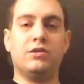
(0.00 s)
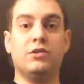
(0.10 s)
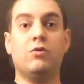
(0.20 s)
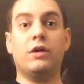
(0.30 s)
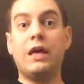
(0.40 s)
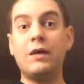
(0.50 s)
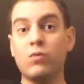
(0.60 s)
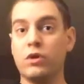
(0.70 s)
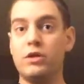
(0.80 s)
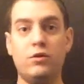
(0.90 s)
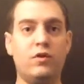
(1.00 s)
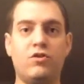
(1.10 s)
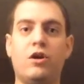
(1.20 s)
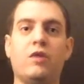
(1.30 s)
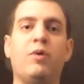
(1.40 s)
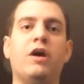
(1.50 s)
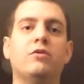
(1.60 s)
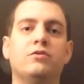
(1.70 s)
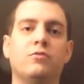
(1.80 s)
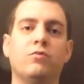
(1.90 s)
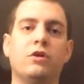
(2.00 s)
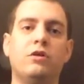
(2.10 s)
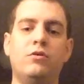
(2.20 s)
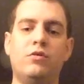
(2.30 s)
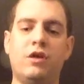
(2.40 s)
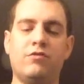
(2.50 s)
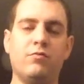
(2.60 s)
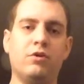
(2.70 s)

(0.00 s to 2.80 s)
So again, we're going to do a check pattern. So we're going to do this.